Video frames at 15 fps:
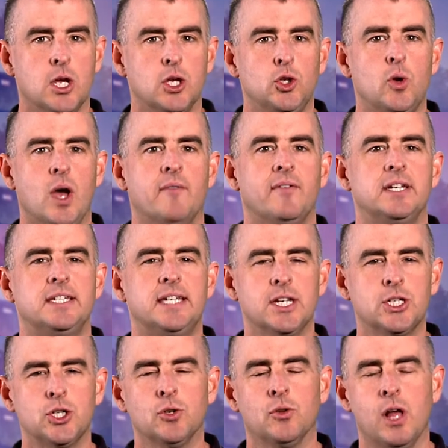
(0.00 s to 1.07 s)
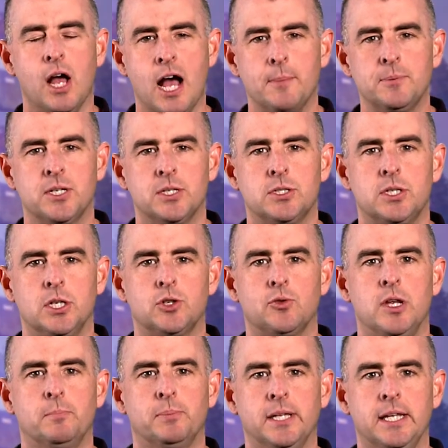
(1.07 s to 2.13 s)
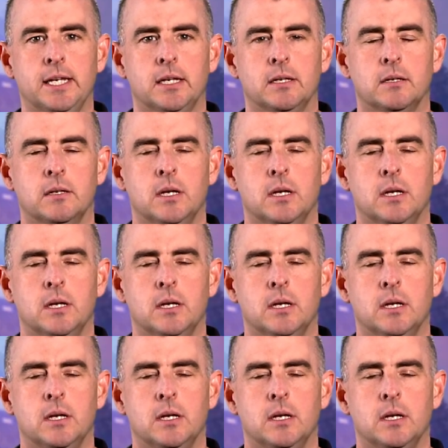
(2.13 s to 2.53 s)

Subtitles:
you have additional options to treat bleeding.